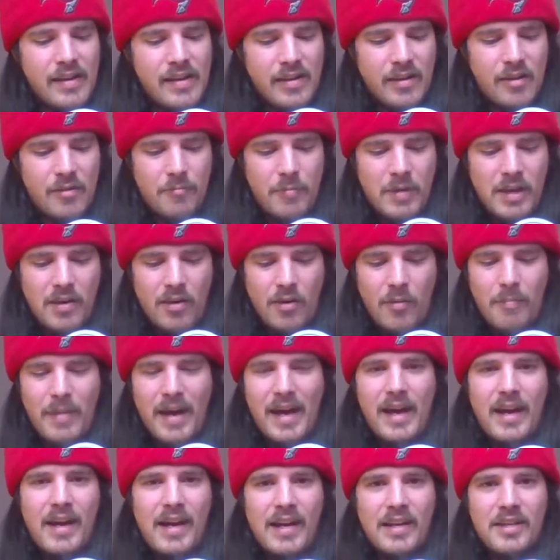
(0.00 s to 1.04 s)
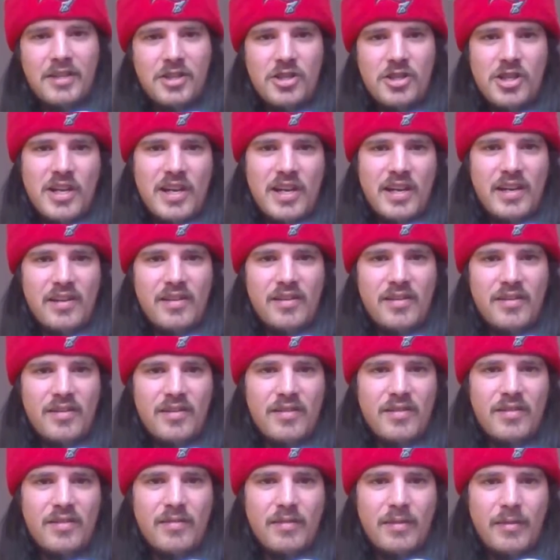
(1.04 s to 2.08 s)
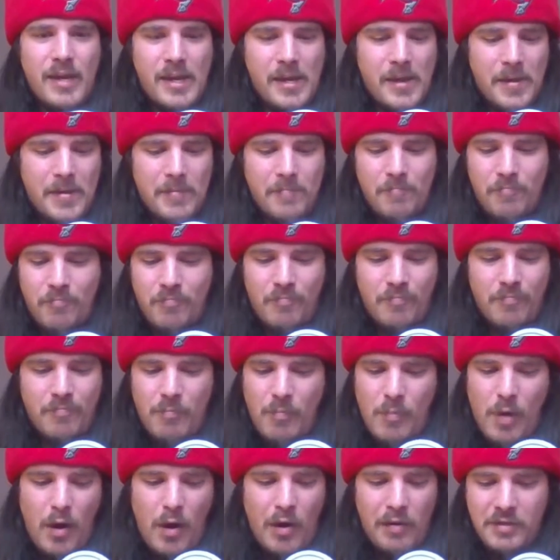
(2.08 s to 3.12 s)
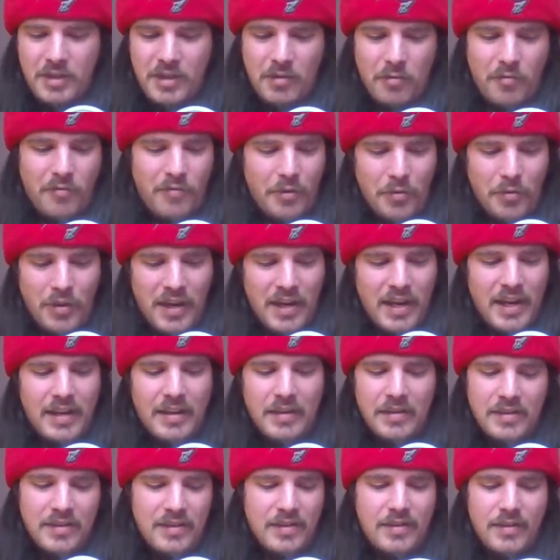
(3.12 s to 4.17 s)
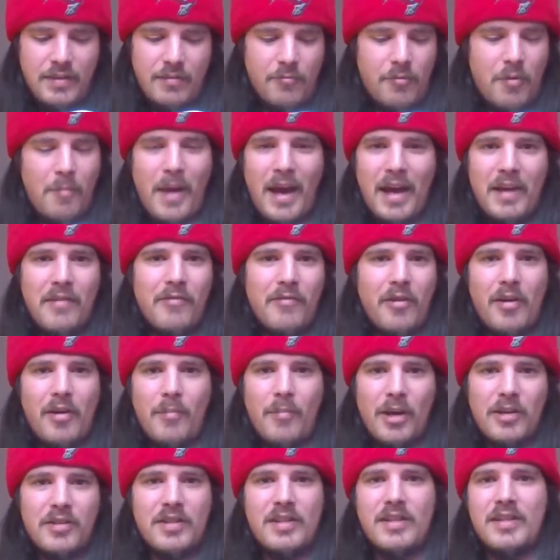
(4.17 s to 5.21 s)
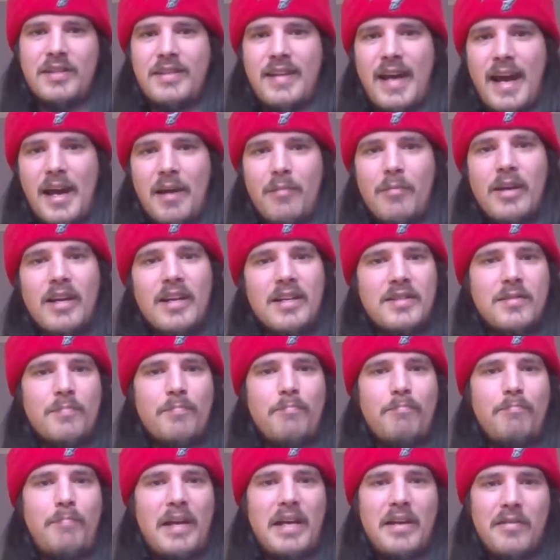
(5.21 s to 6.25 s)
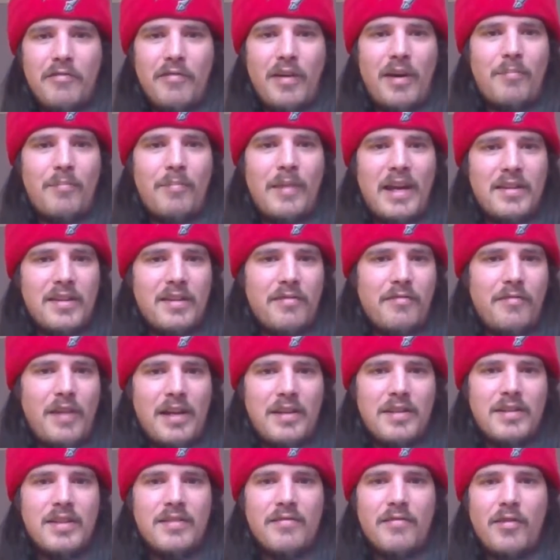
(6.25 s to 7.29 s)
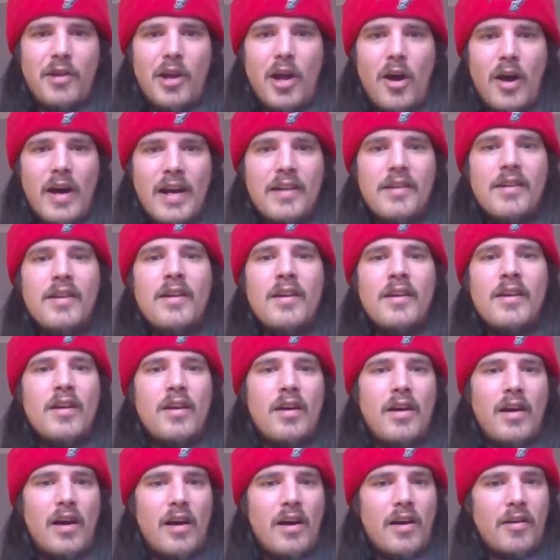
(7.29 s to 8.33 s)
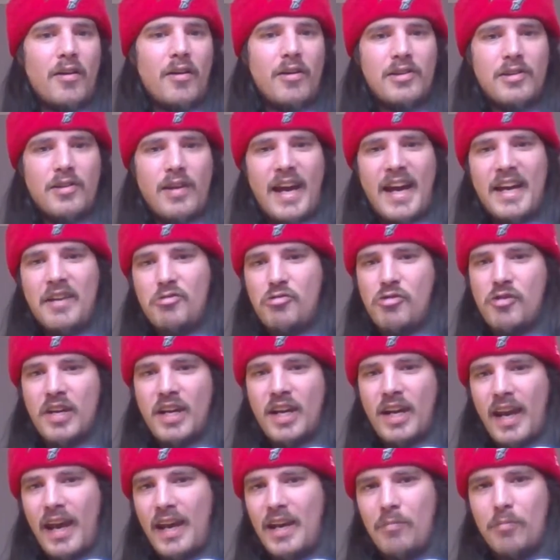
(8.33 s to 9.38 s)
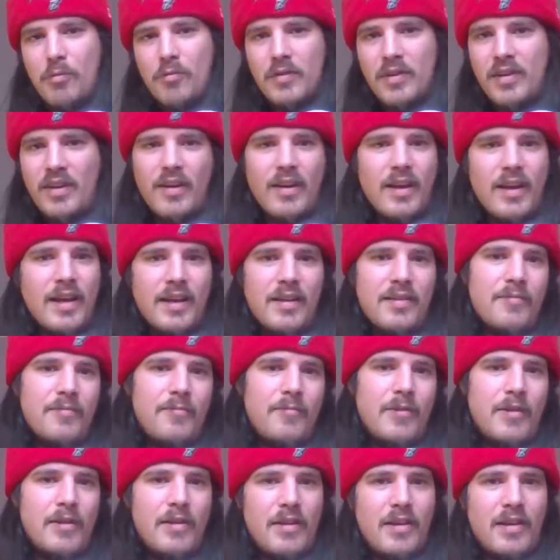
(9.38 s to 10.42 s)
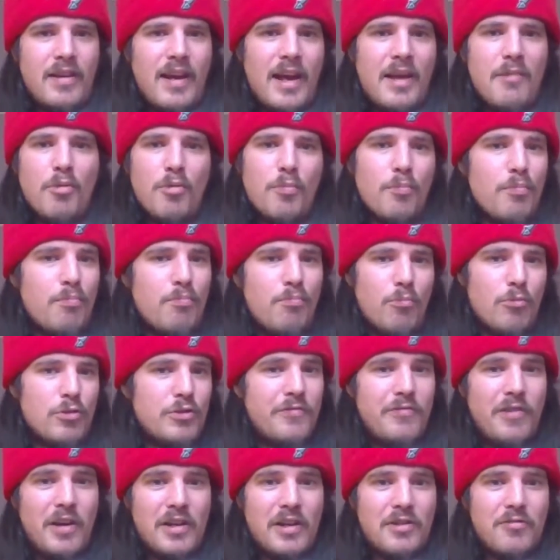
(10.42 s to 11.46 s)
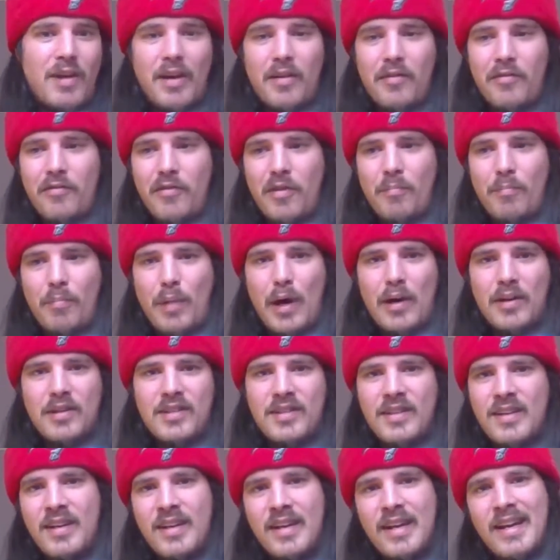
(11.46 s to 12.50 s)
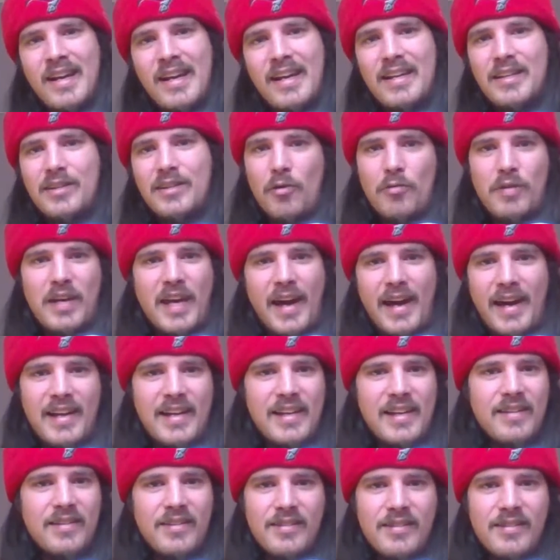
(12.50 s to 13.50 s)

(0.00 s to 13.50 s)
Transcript: Could be a lot better next year. I still feel the needs remain very much the same. Need to beef up that defensive line. Guys like Adrian Claiborne. Claiborne was a first rounder for the Bucks. He's okay.